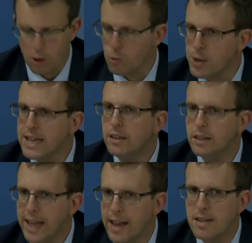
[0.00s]
Real
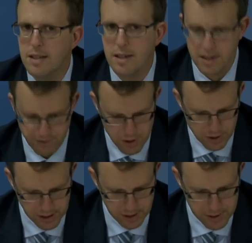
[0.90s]
cases of
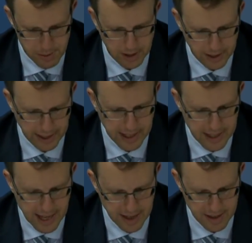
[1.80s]
nuclear smuggling
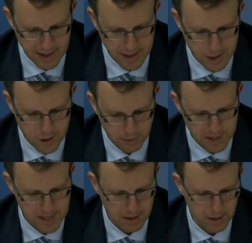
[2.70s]
indicate that additional
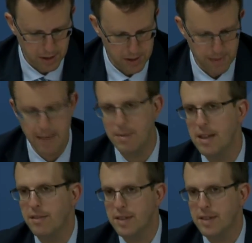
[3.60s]
materials may be